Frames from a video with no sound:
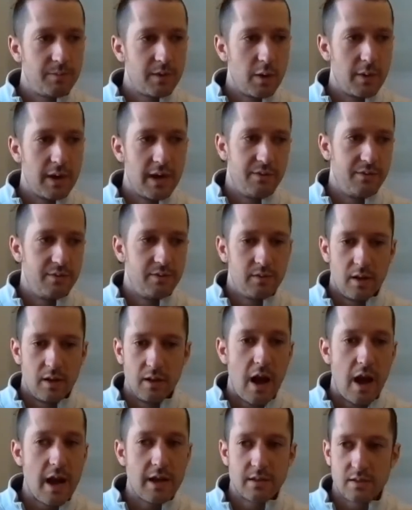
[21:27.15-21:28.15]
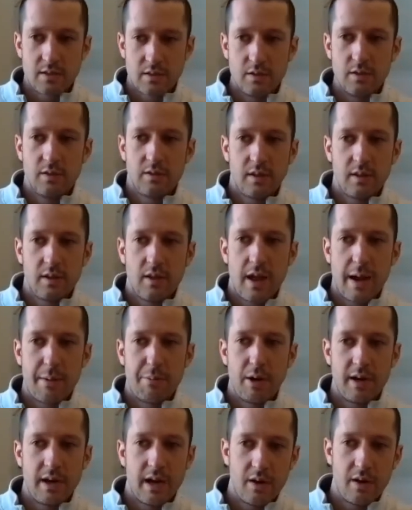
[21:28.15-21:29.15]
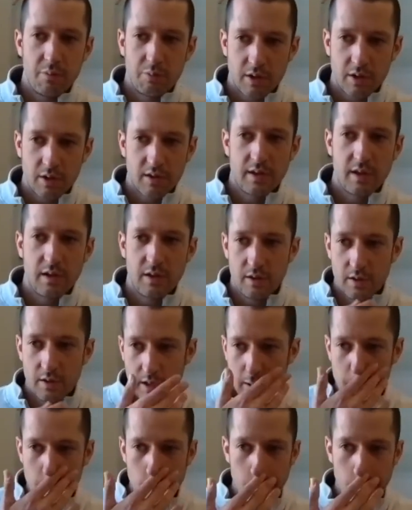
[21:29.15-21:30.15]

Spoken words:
we have a lot of students in the lab right now, and we're continuing